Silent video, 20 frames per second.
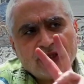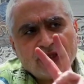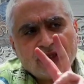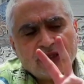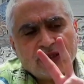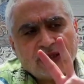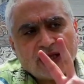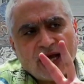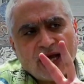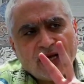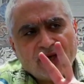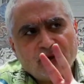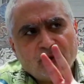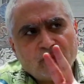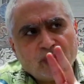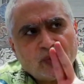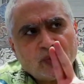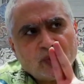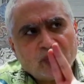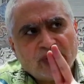and
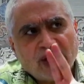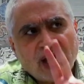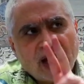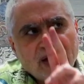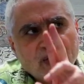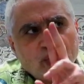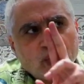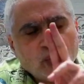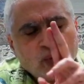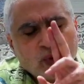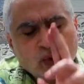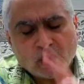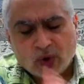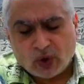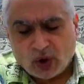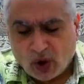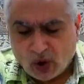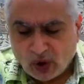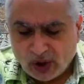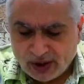to tell
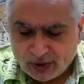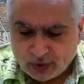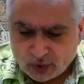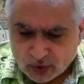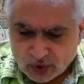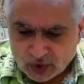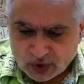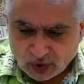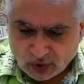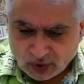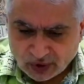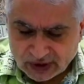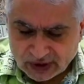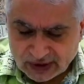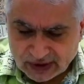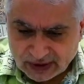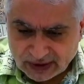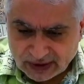only two stories.